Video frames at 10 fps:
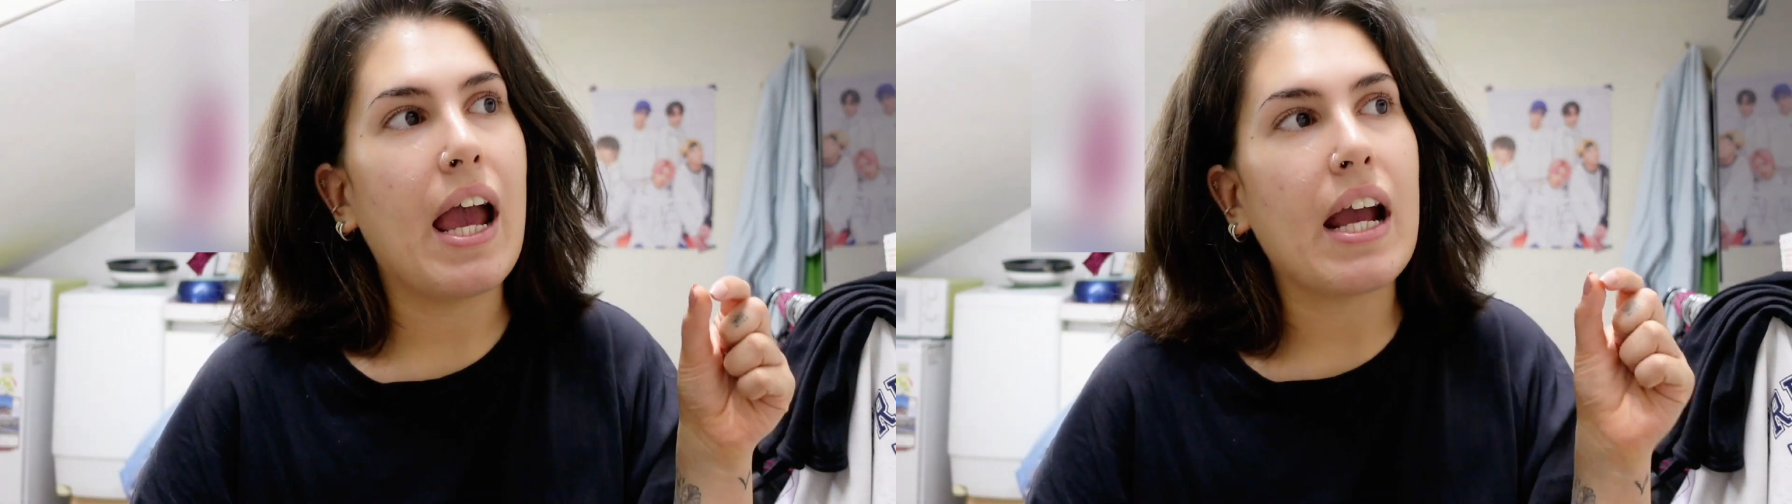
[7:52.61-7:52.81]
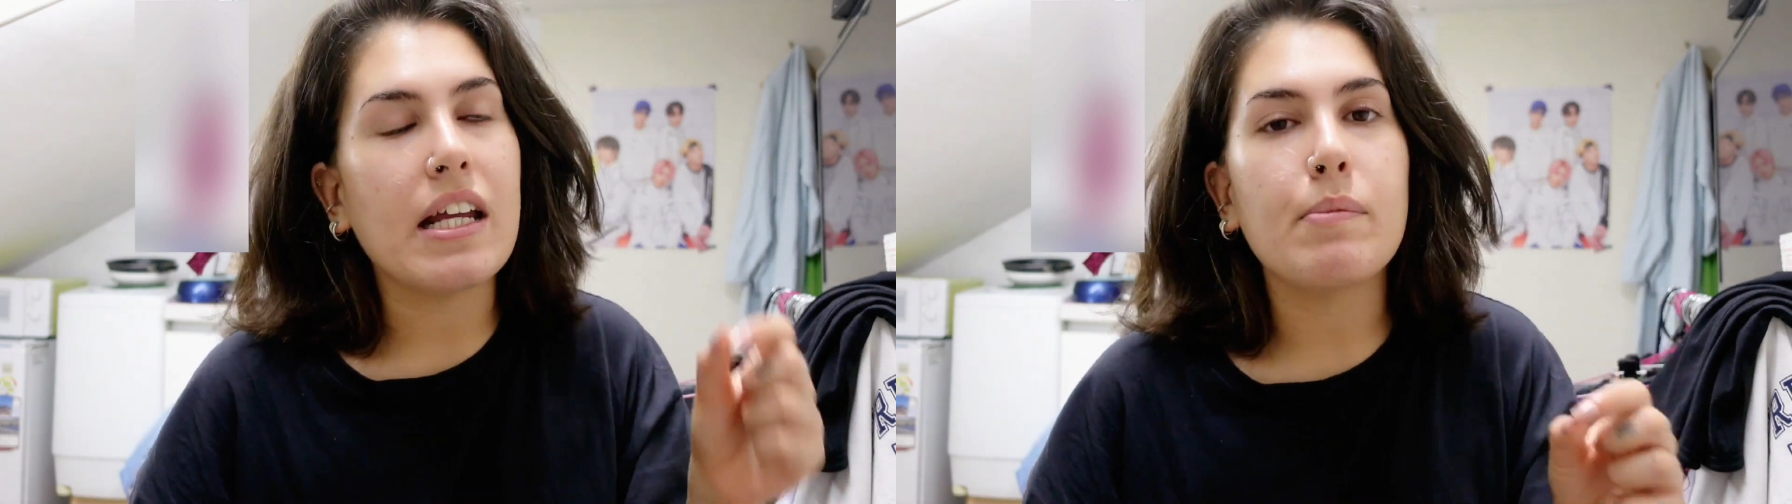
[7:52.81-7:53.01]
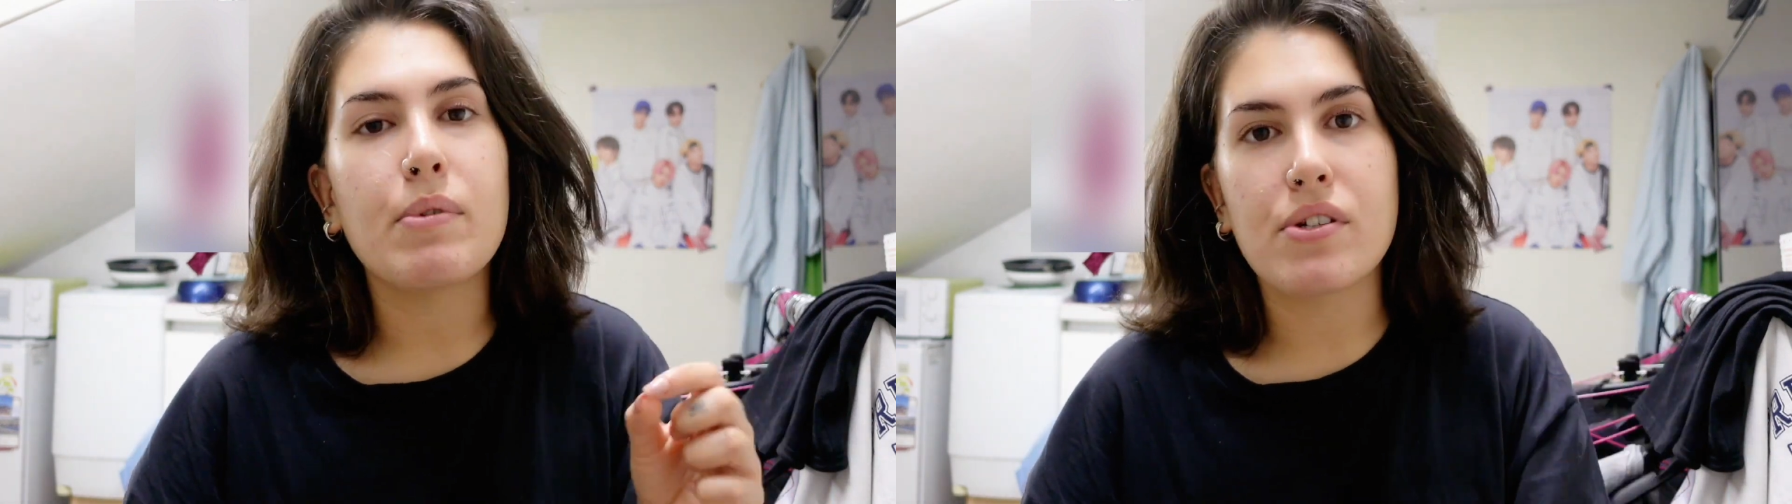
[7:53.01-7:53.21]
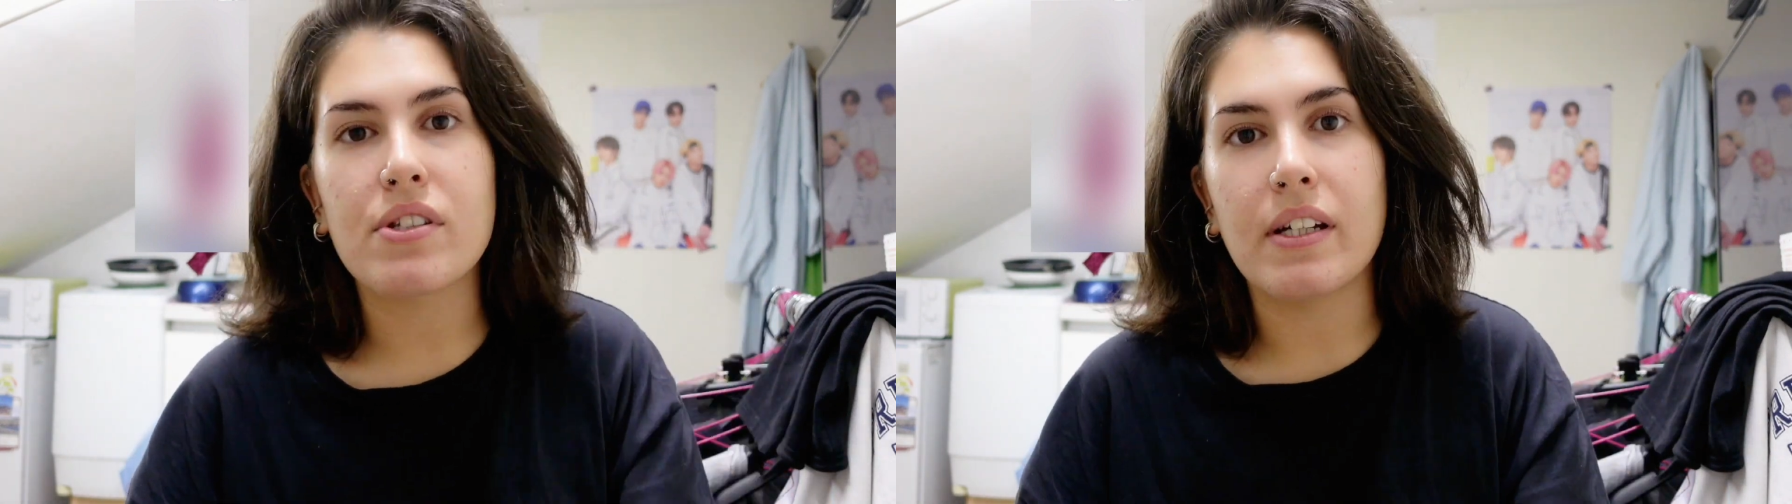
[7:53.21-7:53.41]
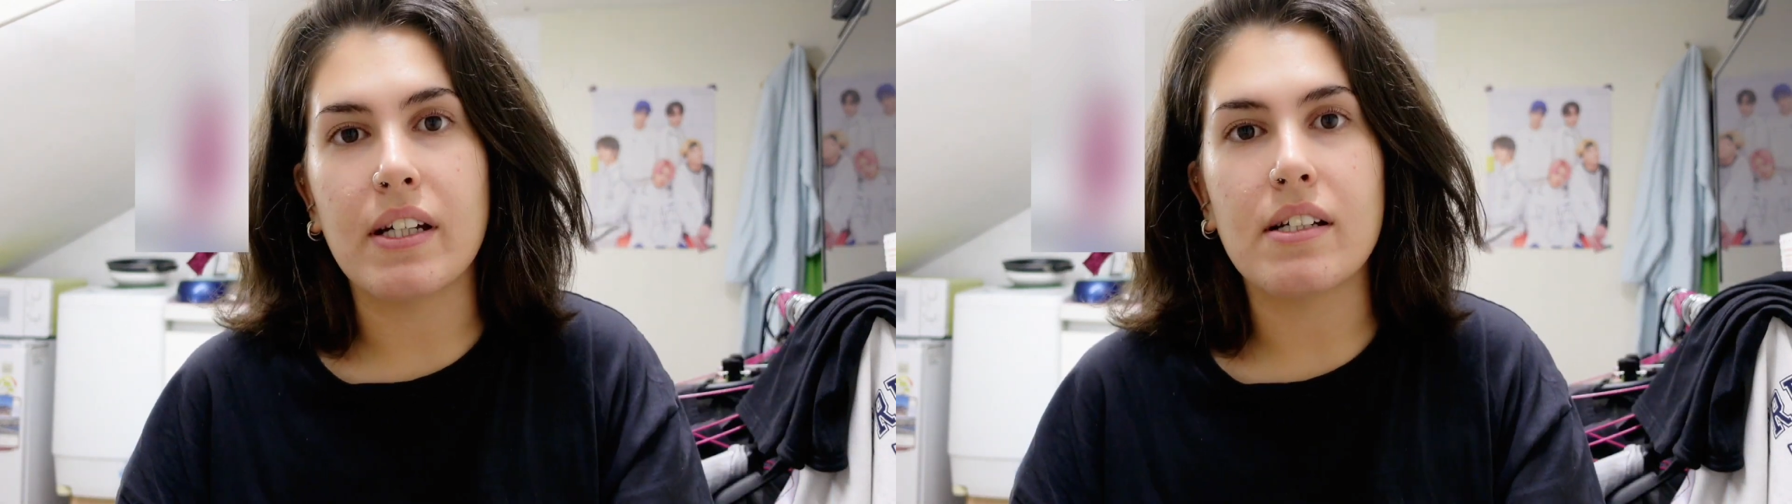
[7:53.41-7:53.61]

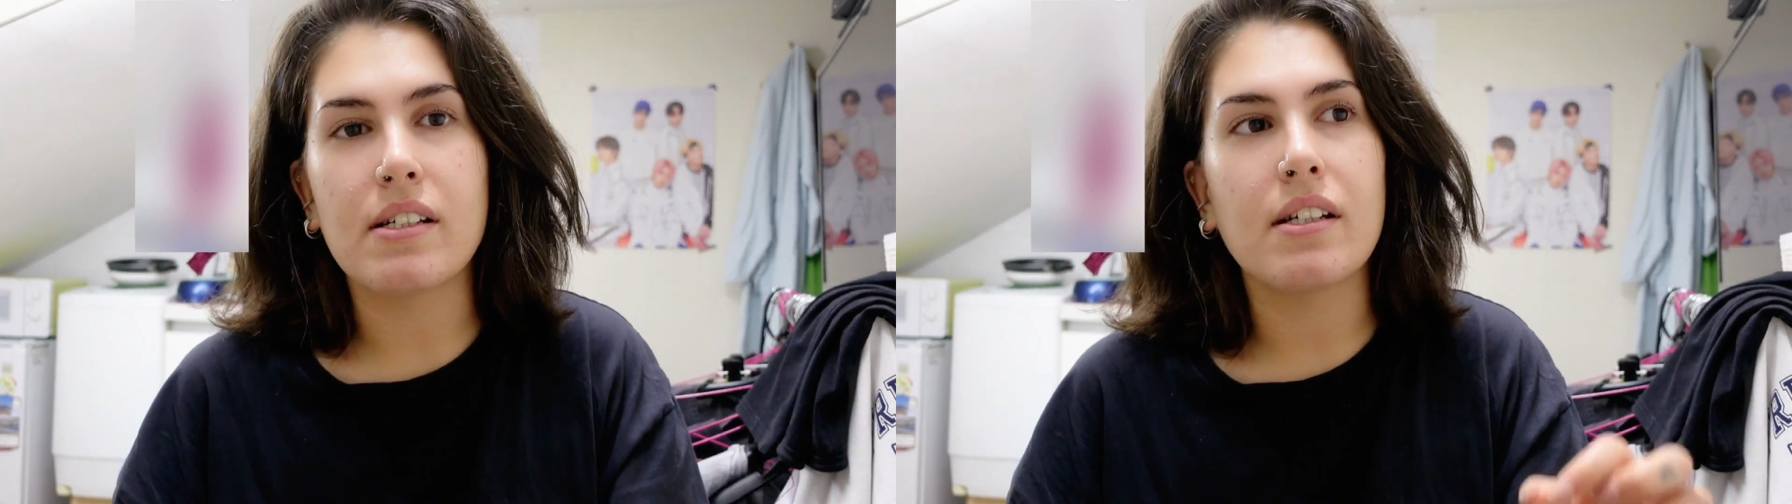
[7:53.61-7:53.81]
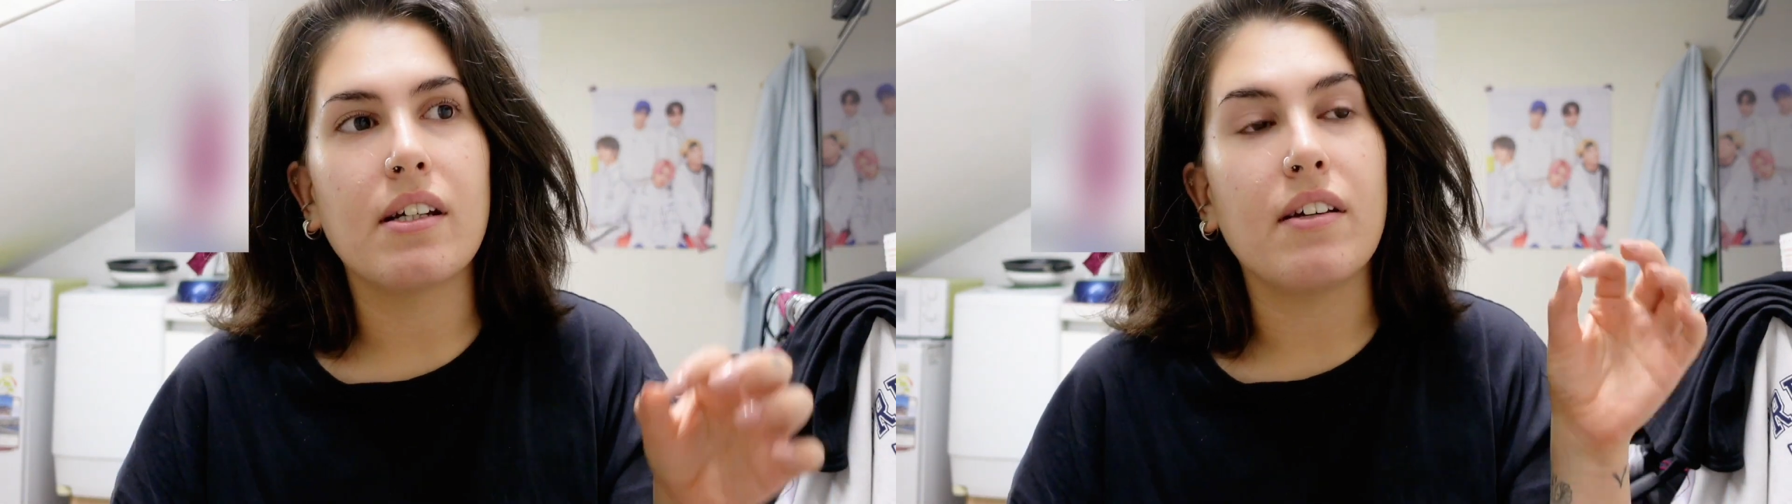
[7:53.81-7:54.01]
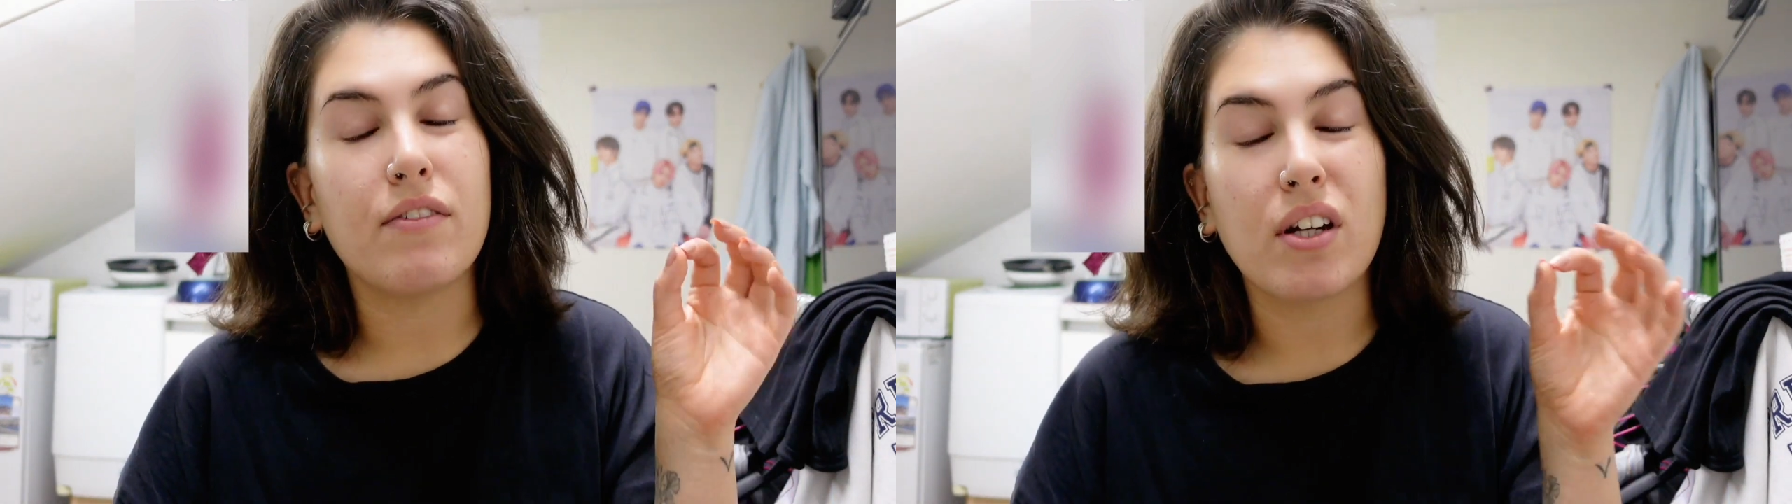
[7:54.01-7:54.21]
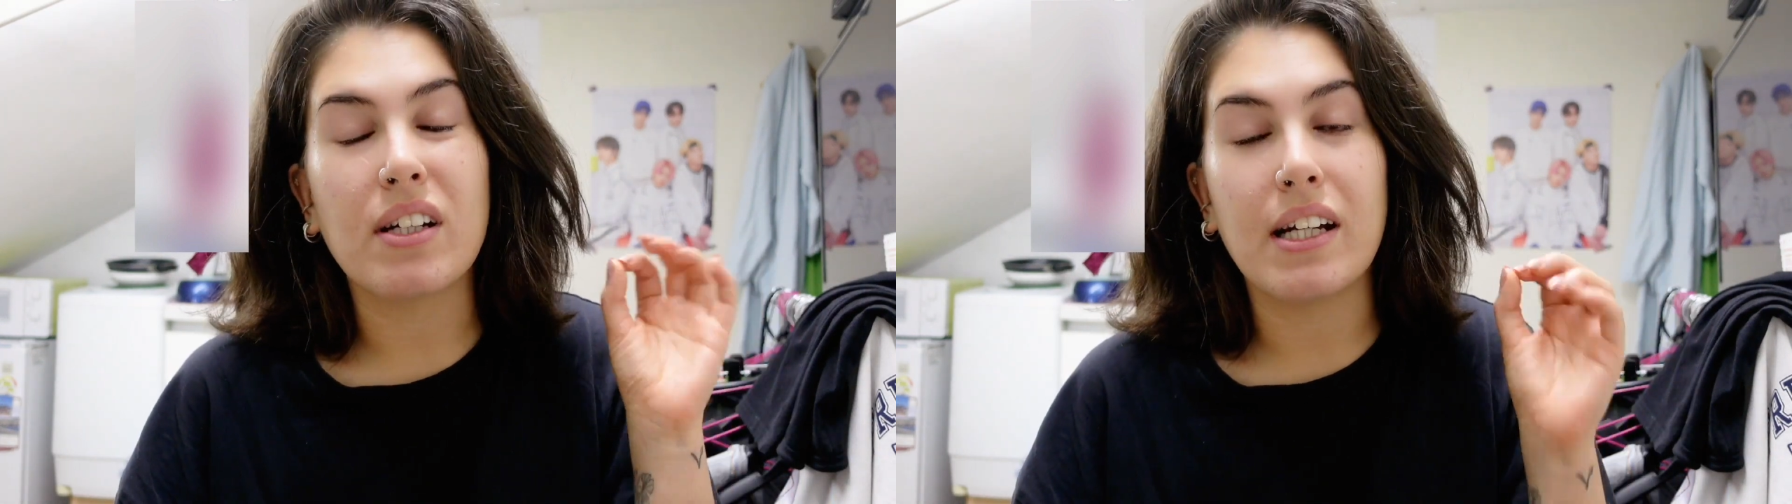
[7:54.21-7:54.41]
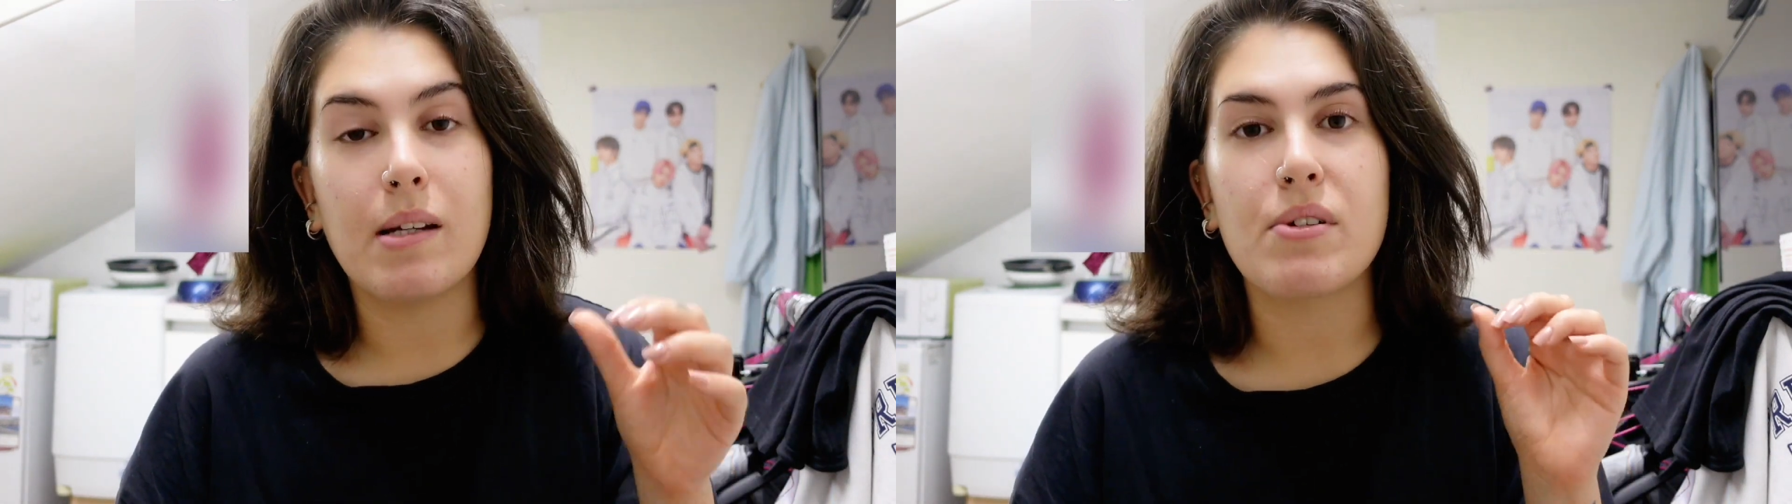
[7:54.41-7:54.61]
80%, if not
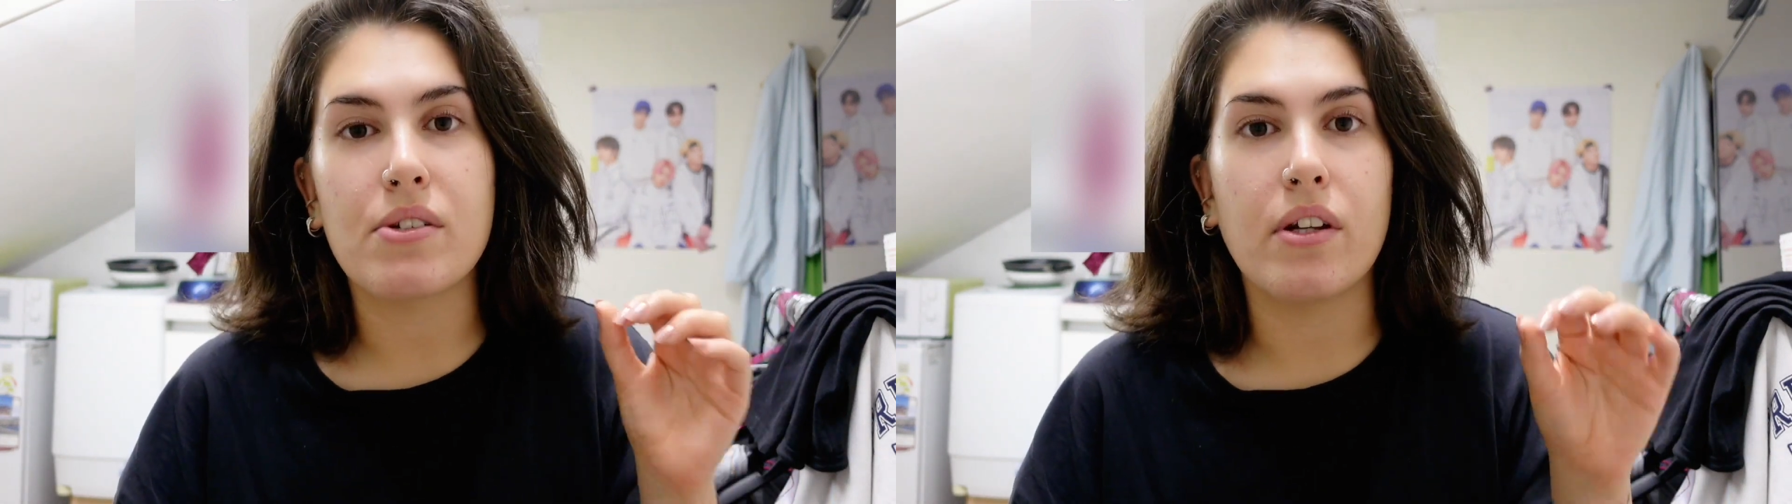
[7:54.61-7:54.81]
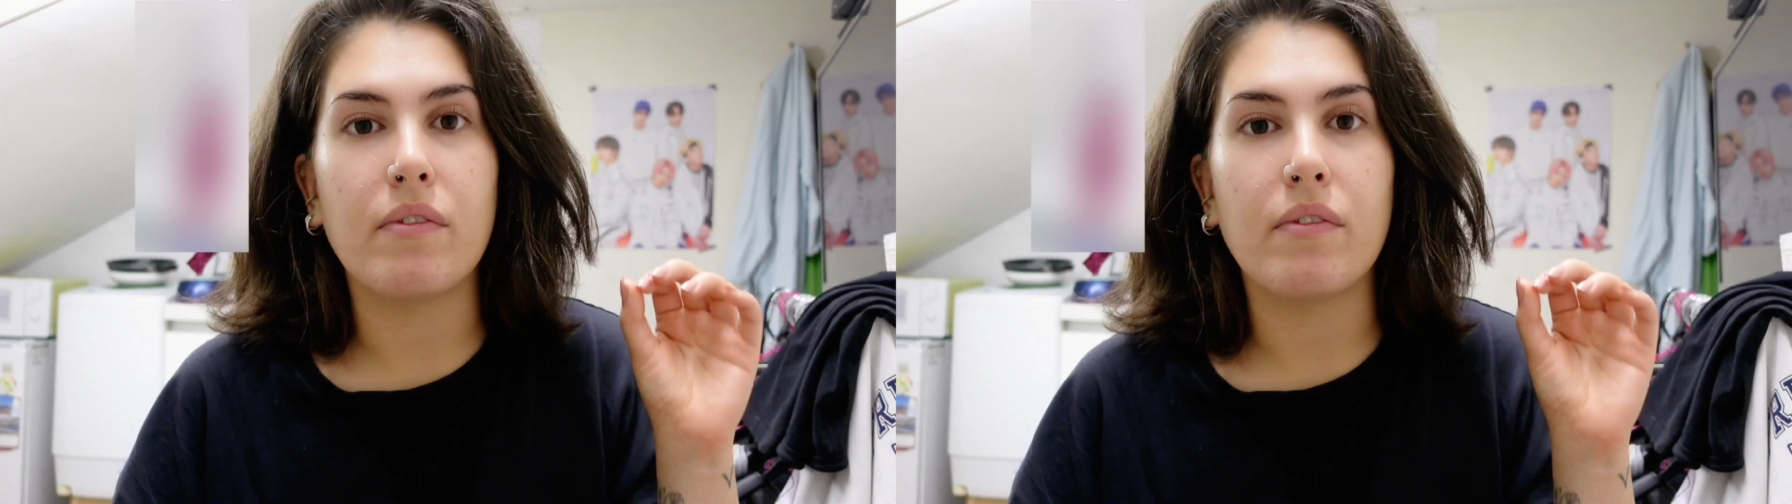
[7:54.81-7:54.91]
90%